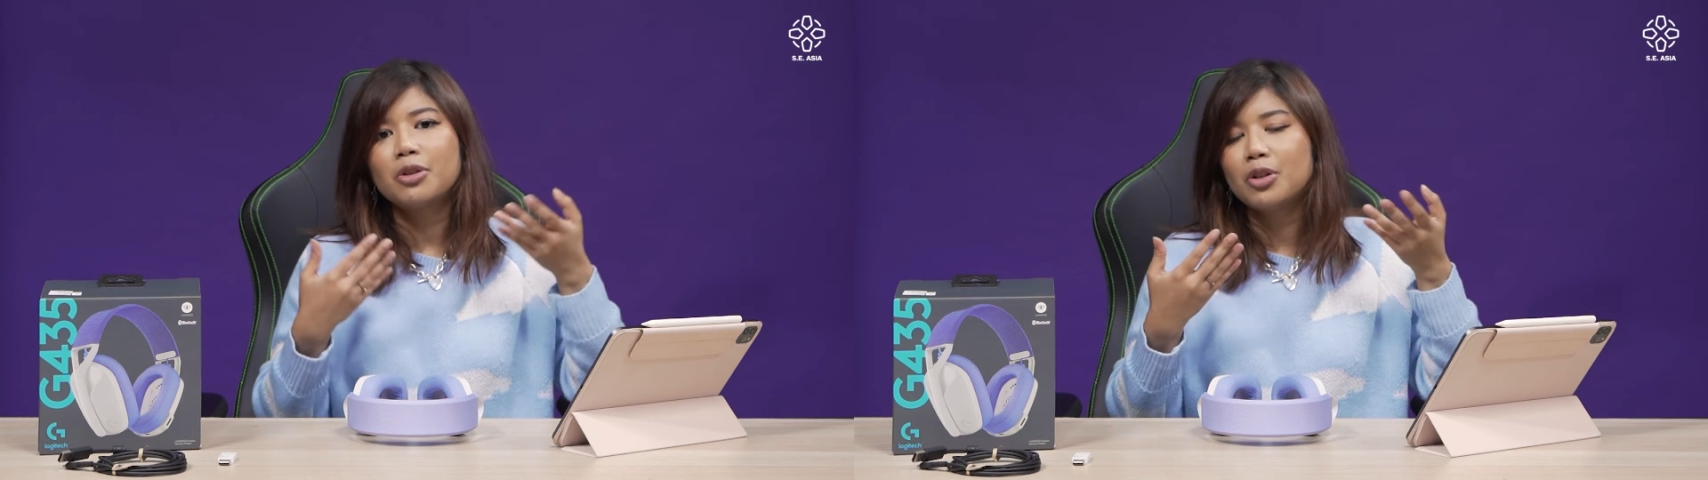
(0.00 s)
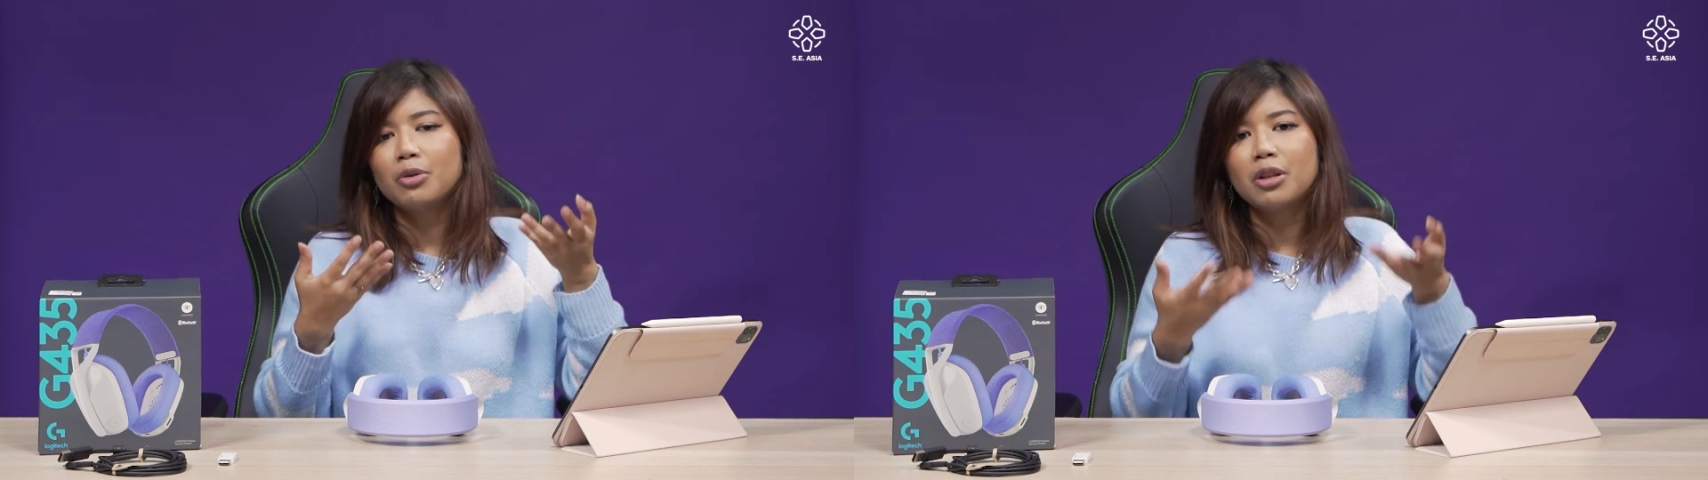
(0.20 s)

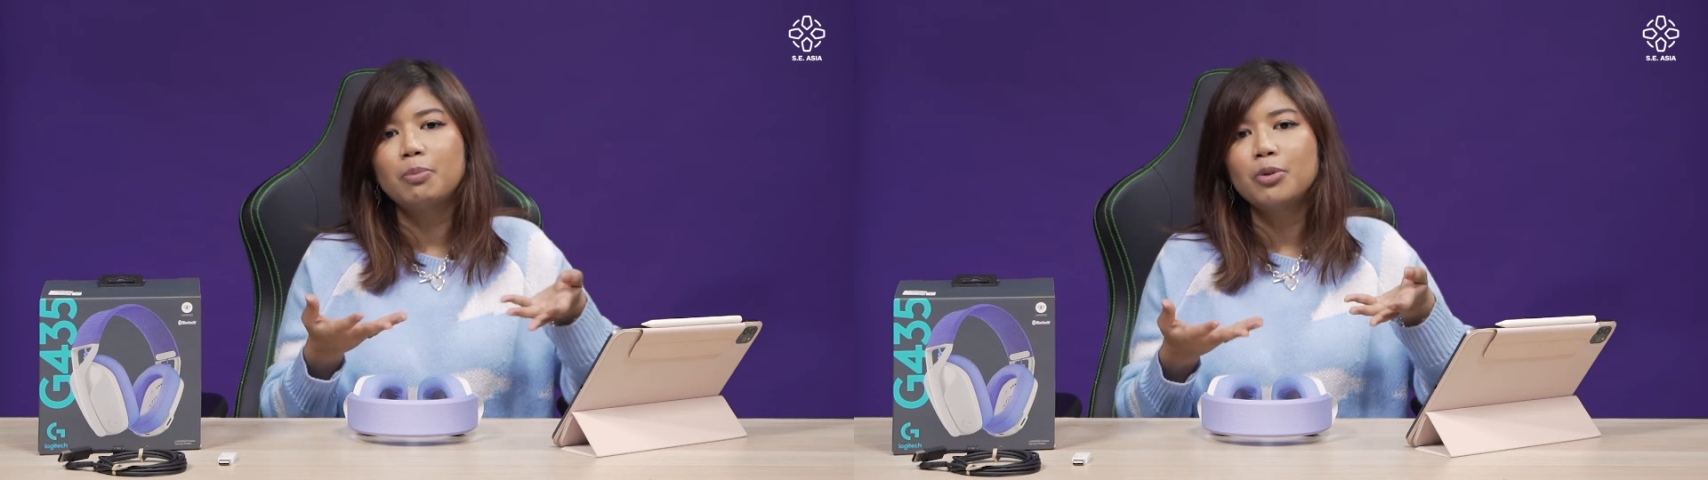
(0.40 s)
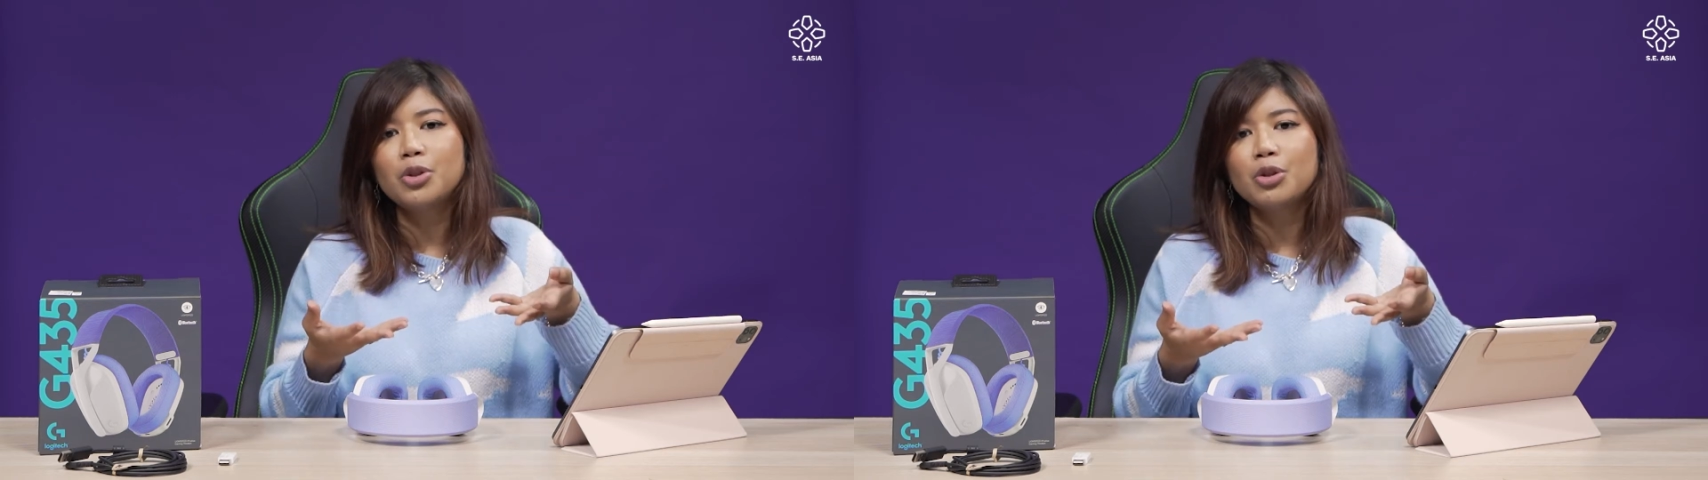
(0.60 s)
you know, the
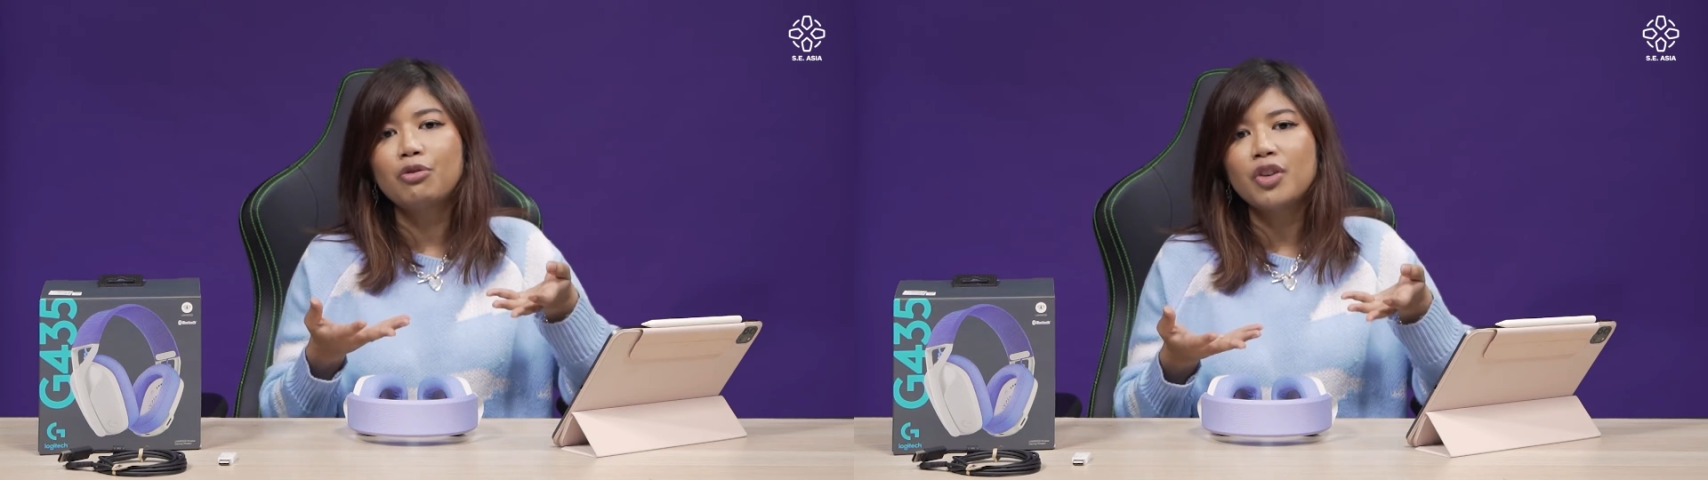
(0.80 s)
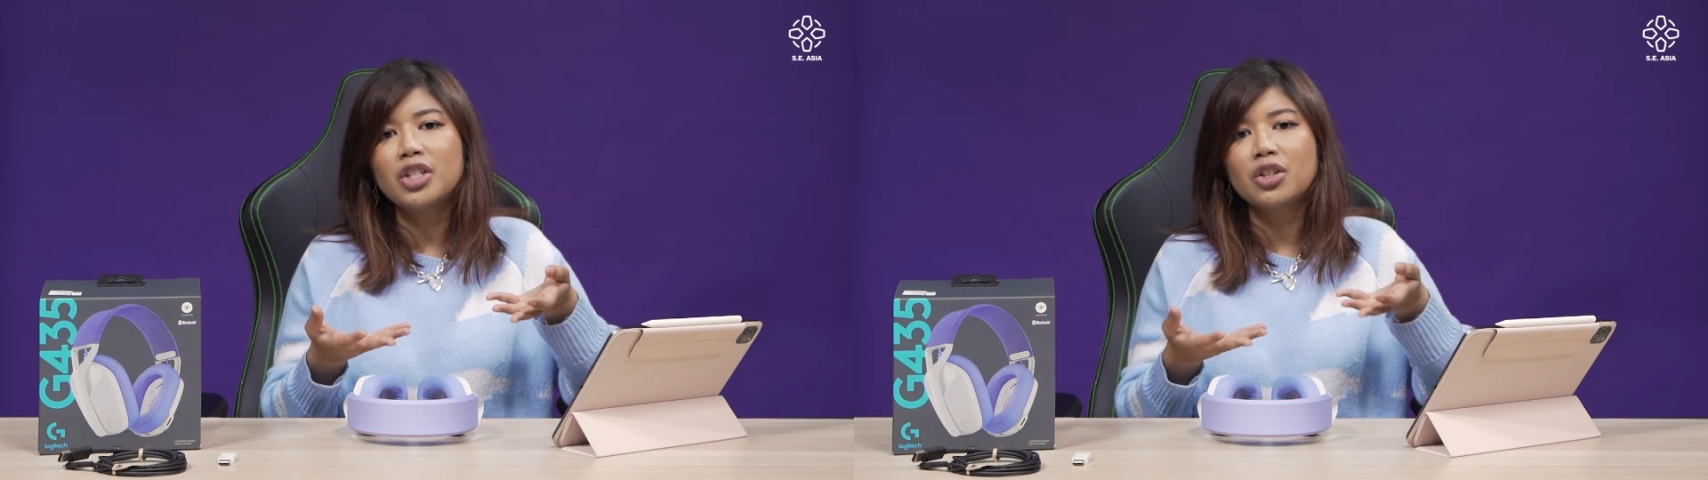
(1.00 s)
Bluetooth
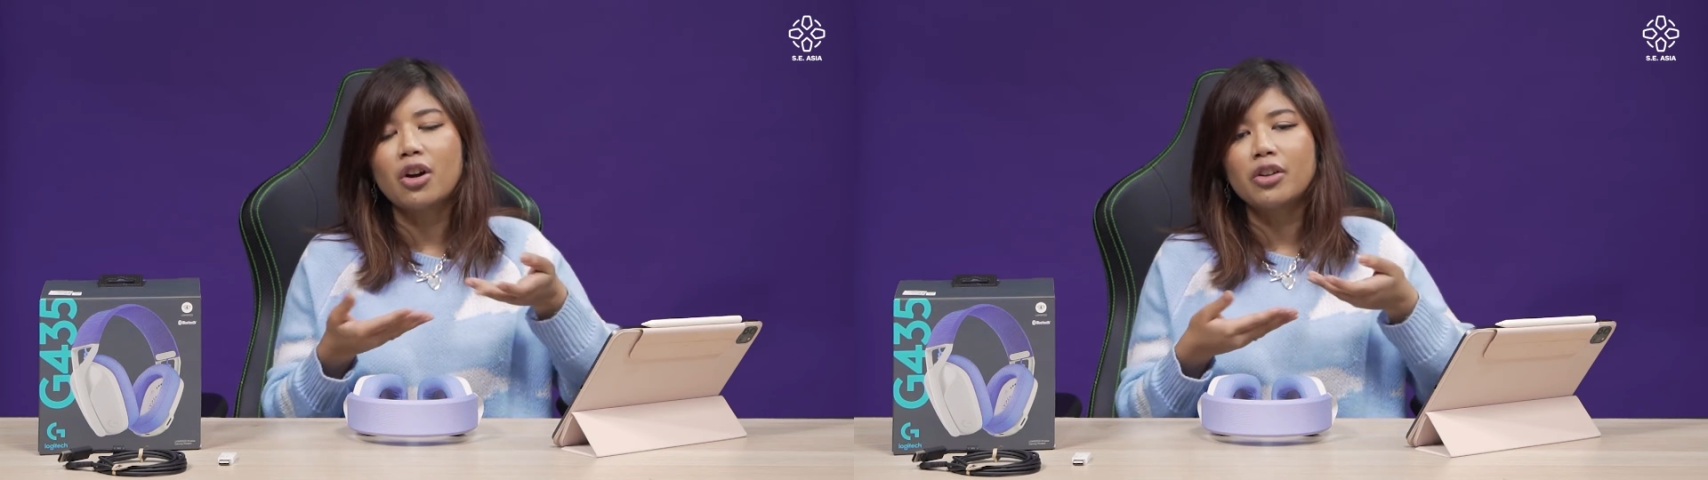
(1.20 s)
feature